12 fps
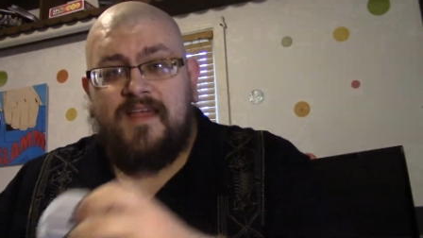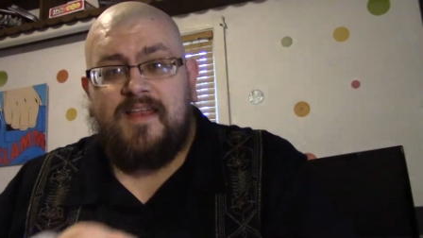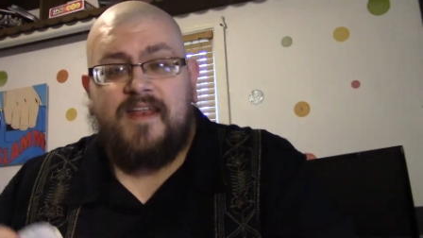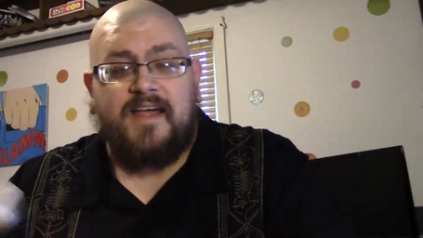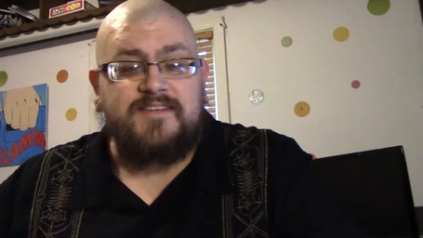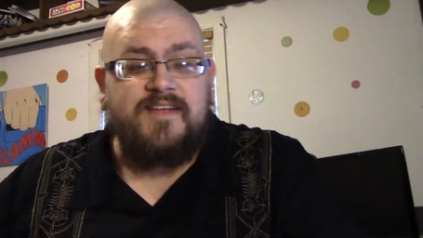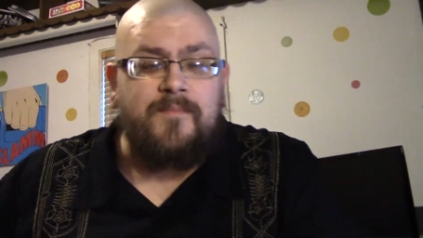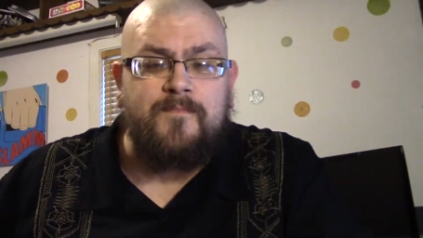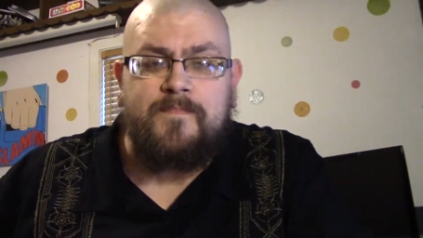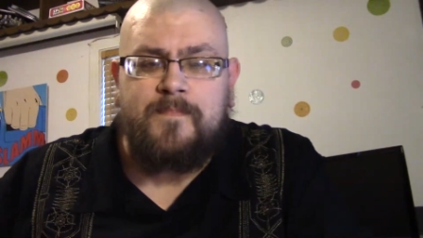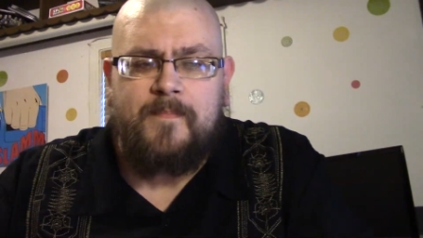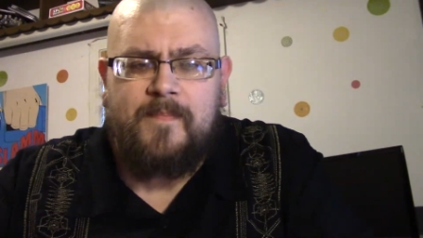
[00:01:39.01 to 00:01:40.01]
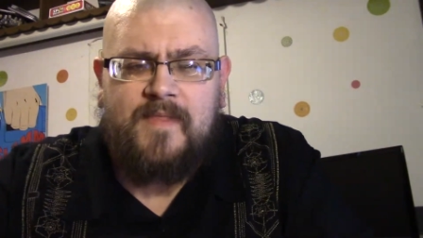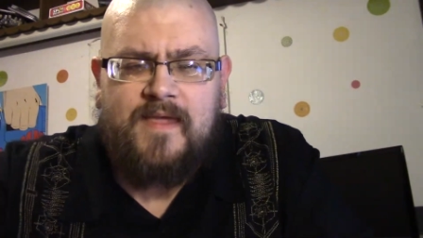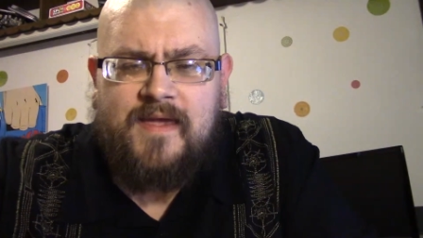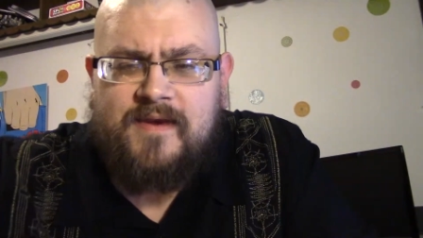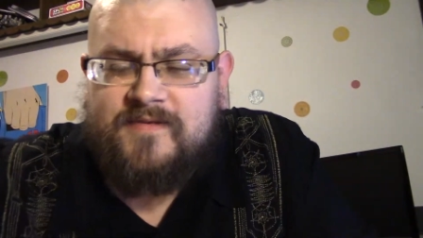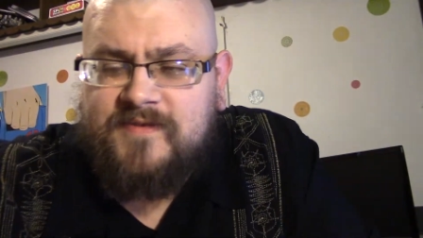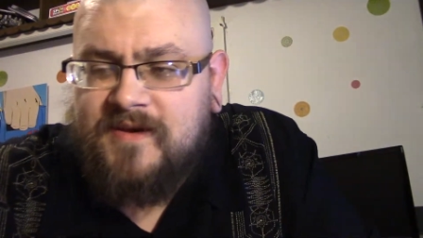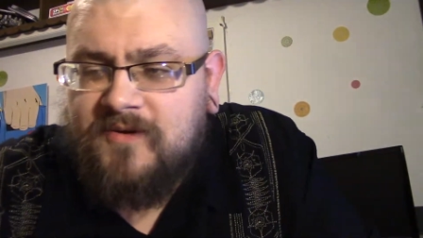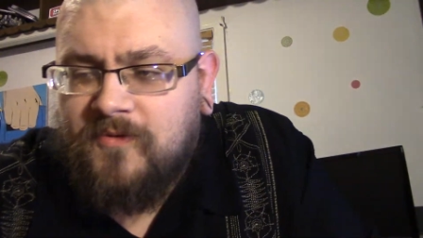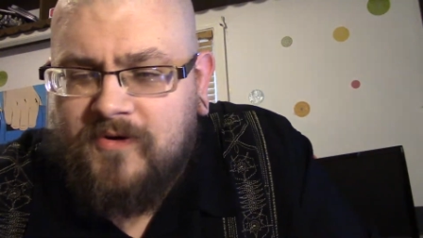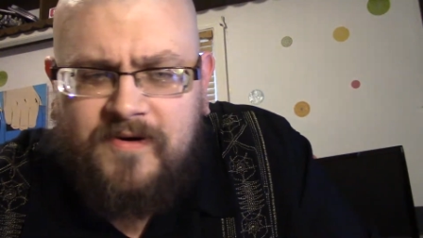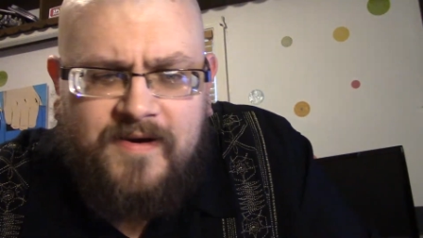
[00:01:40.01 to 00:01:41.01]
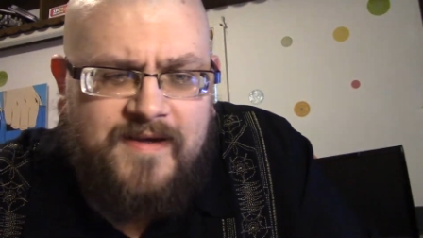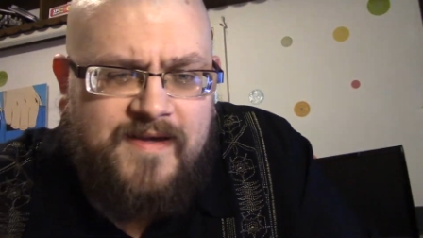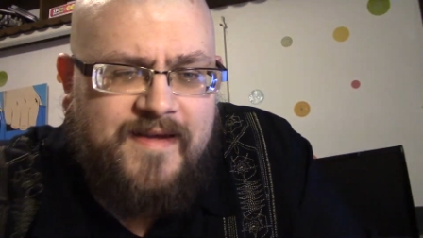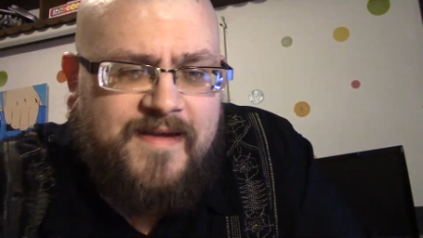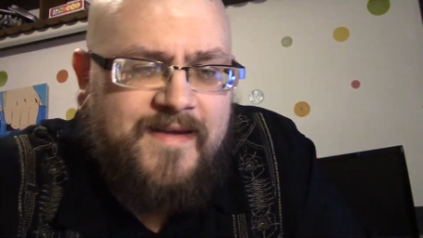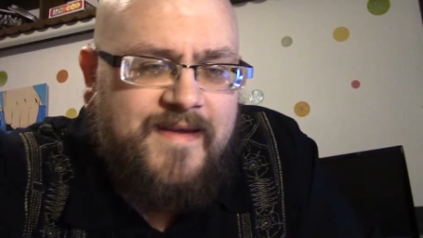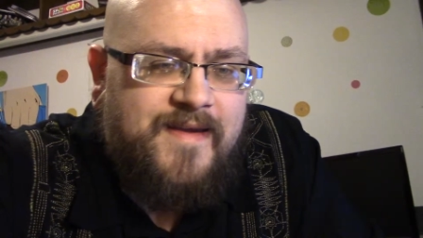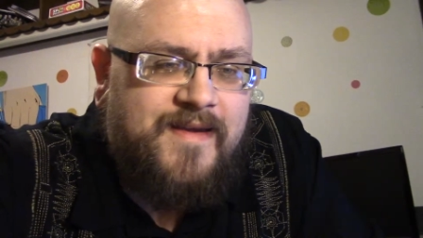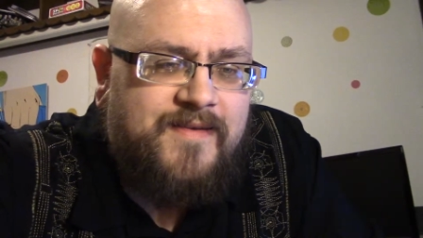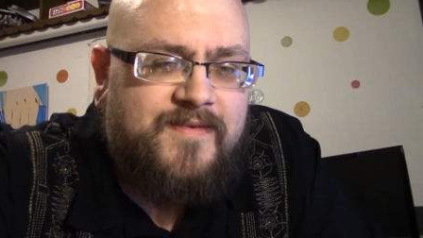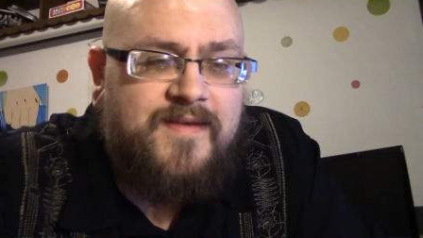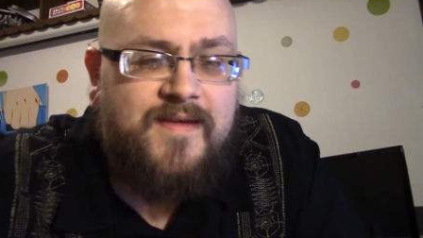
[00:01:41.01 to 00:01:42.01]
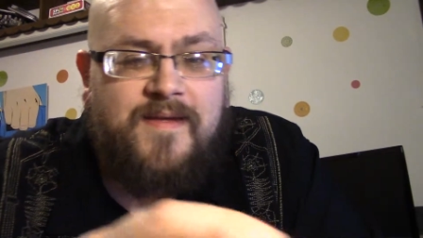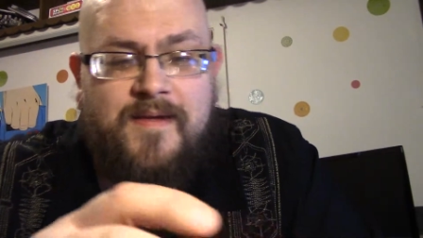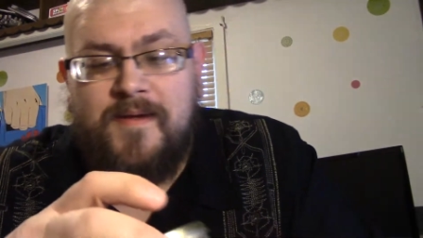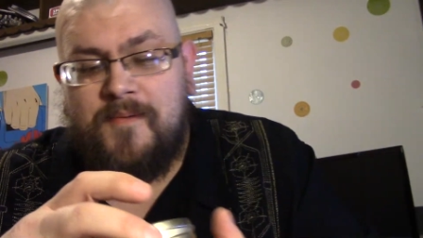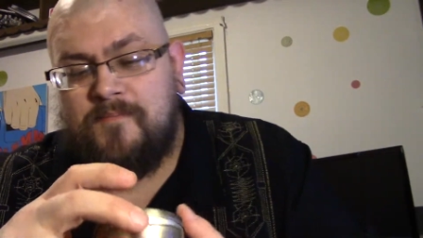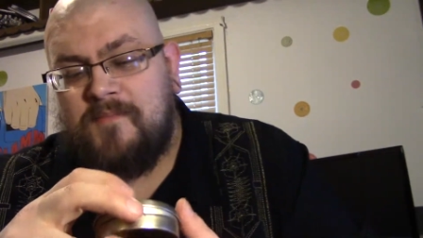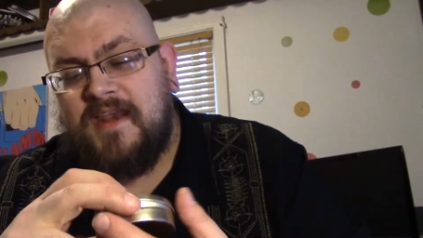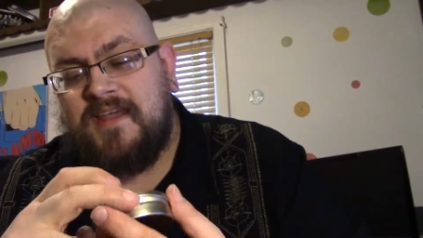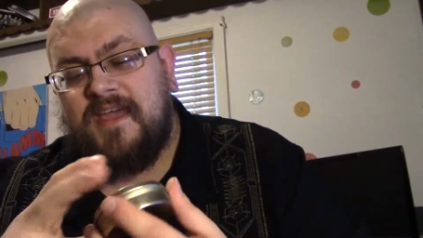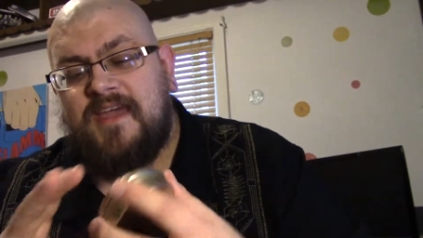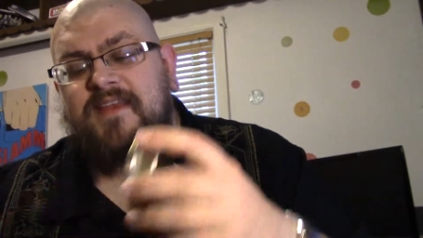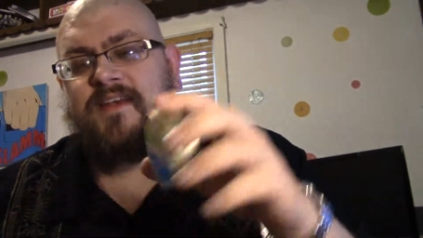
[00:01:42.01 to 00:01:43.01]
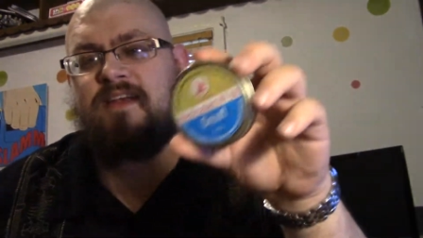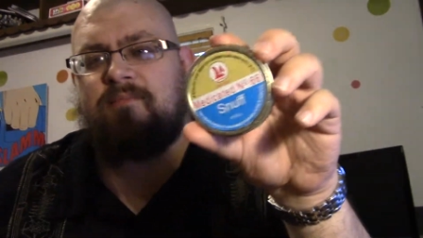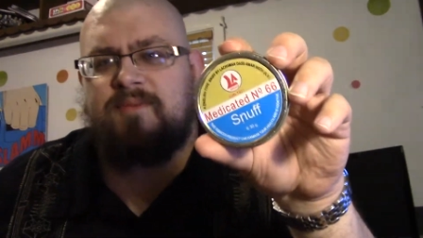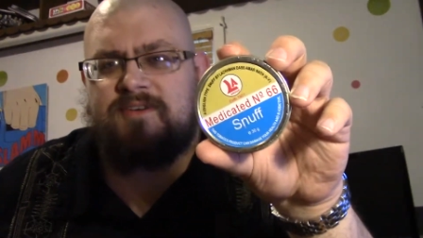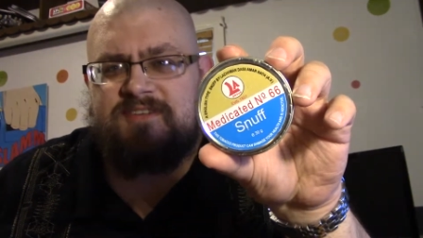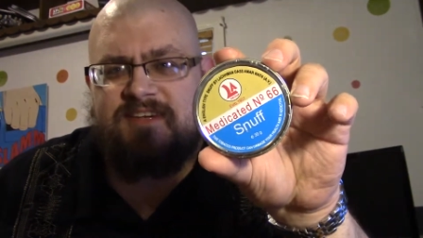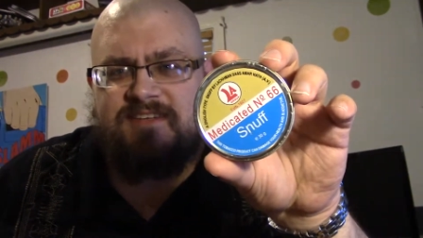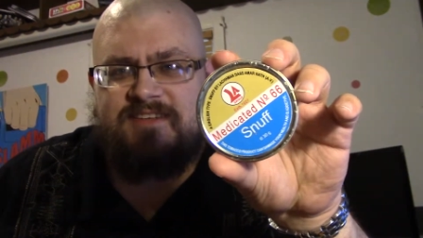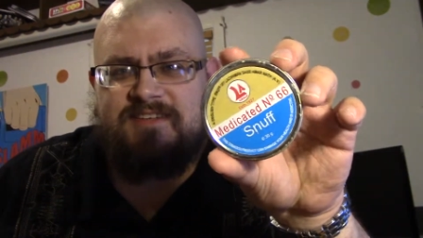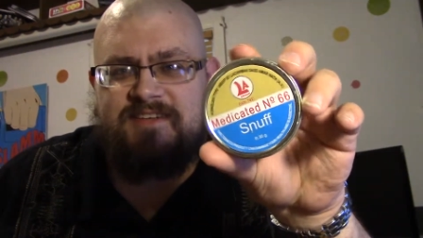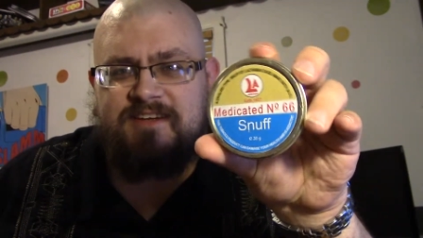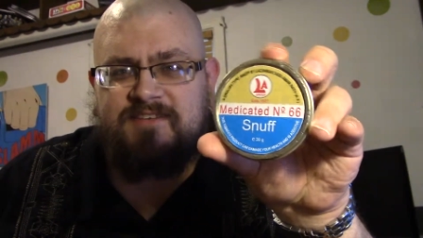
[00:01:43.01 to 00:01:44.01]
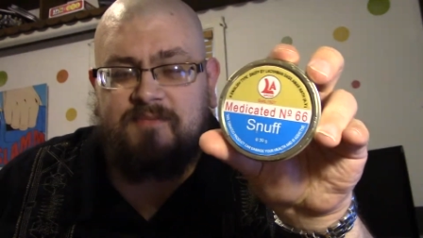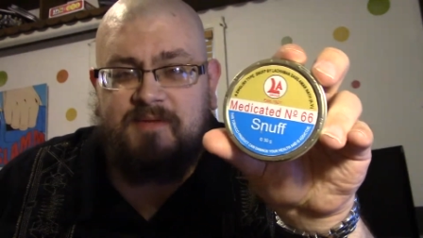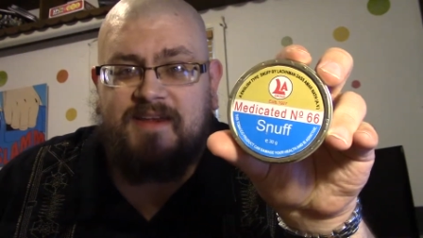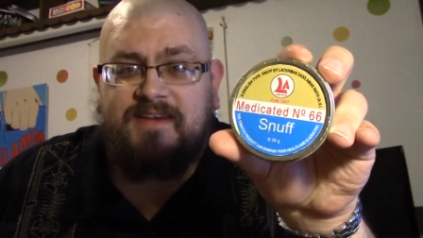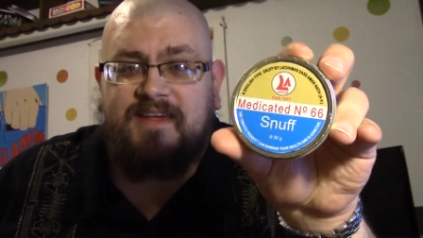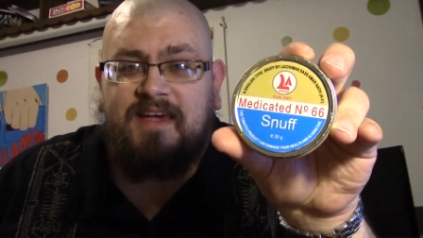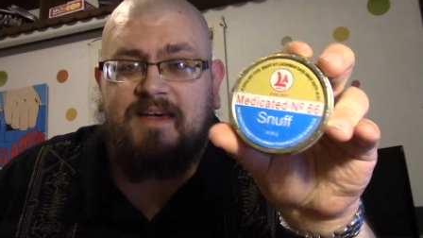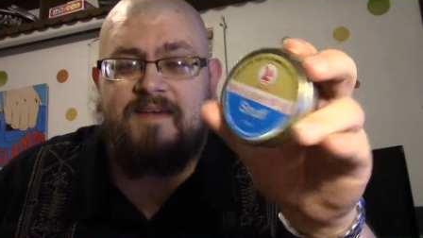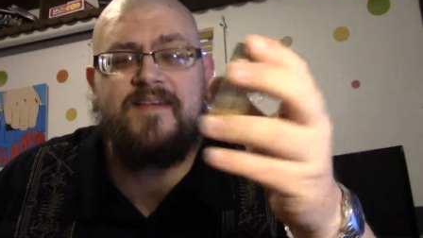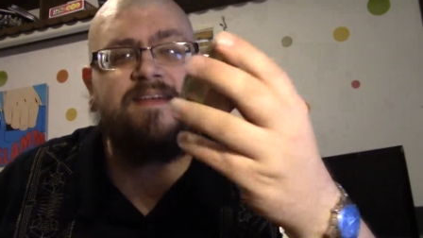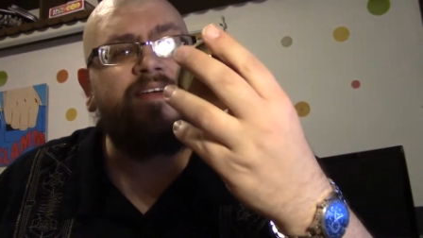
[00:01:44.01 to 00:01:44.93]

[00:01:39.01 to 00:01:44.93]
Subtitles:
Next up, in ascending order, is medicated number 66 from India.